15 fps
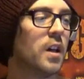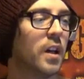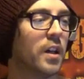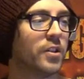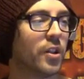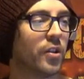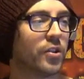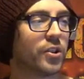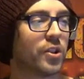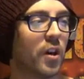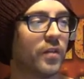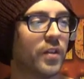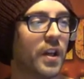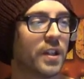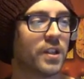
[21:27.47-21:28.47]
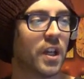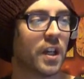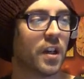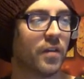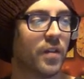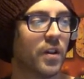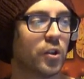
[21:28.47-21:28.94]
Until the start of the next
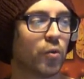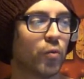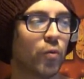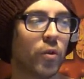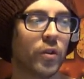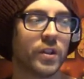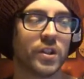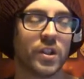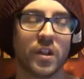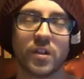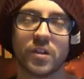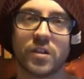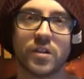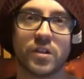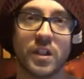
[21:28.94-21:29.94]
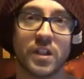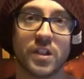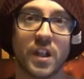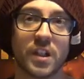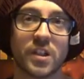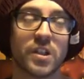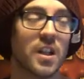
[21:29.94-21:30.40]
psychic phase, roll a
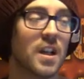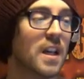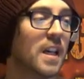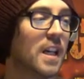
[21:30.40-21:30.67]
d6